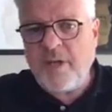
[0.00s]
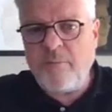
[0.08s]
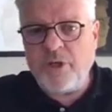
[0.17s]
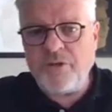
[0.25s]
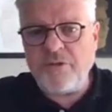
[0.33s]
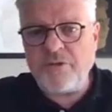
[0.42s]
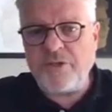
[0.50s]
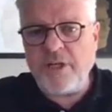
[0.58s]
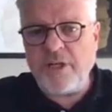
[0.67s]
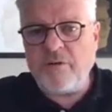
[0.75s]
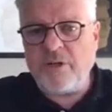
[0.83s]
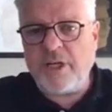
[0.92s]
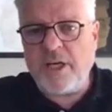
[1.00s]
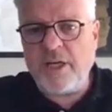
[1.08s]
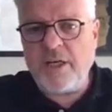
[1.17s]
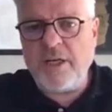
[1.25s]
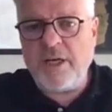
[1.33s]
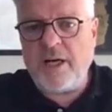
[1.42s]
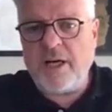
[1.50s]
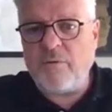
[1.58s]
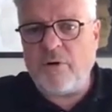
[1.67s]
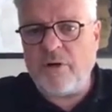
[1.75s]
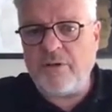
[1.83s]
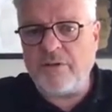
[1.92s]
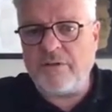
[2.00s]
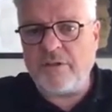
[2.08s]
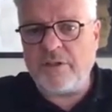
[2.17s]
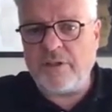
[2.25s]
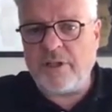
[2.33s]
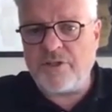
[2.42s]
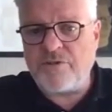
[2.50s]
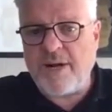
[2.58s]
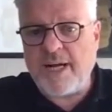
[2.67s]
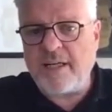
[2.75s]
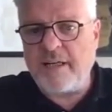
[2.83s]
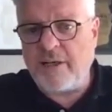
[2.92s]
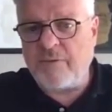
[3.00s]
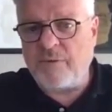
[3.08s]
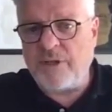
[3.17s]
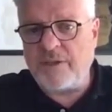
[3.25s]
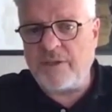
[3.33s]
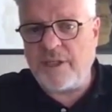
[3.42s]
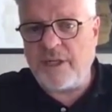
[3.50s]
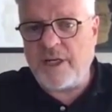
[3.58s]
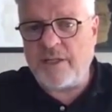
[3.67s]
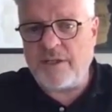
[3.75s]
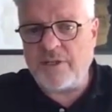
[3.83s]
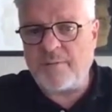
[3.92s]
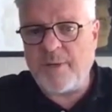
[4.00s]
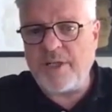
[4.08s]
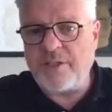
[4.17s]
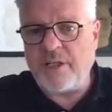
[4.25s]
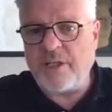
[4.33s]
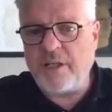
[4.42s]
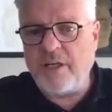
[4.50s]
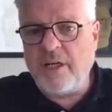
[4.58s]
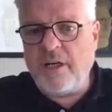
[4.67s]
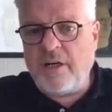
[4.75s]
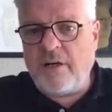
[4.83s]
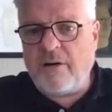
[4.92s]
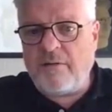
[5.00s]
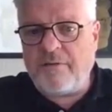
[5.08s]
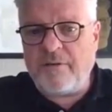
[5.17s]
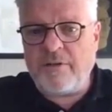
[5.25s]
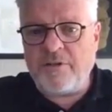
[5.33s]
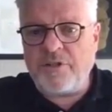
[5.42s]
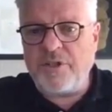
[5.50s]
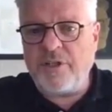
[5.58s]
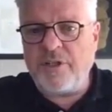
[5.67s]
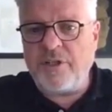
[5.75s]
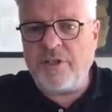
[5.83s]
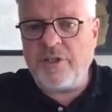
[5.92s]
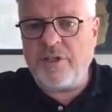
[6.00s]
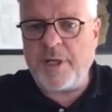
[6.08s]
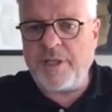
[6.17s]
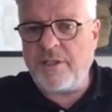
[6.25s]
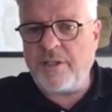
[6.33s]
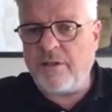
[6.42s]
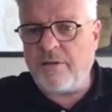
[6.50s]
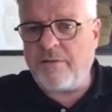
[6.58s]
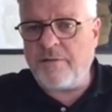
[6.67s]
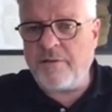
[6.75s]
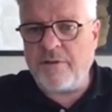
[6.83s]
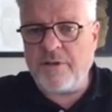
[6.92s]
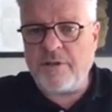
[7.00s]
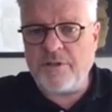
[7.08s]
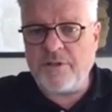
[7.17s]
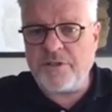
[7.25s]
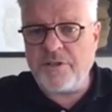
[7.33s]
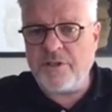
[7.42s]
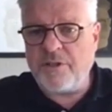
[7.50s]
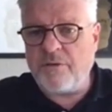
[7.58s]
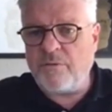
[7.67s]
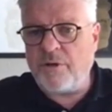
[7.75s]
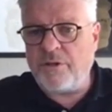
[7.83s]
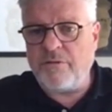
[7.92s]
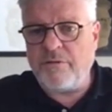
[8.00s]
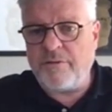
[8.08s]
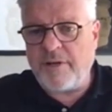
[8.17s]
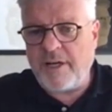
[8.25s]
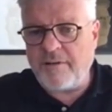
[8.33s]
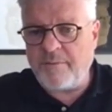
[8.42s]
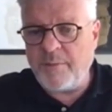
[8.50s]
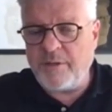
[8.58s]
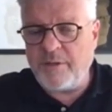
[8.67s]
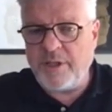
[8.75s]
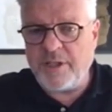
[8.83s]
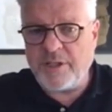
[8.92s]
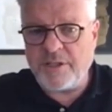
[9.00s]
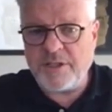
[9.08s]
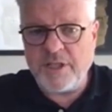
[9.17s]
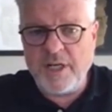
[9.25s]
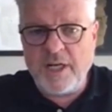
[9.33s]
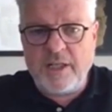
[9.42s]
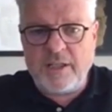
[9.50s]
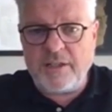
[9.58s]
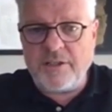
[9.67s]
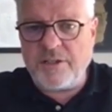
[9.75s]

But you say, okay, I want a track width and a spacing of 0.1 and a spacing of 125 millimeters. Then the